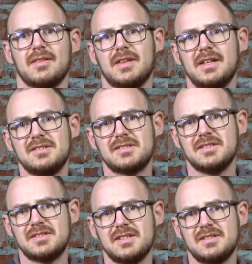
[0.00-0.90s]
the
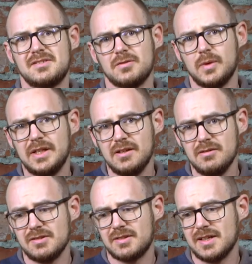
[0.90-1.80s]
instances we
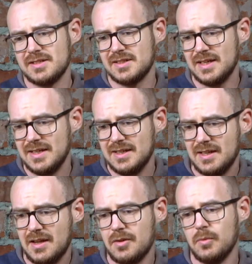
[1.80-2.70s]
used this
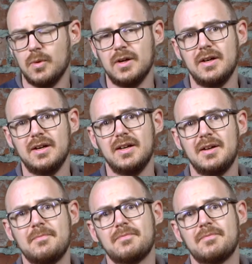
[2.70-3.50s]
in were,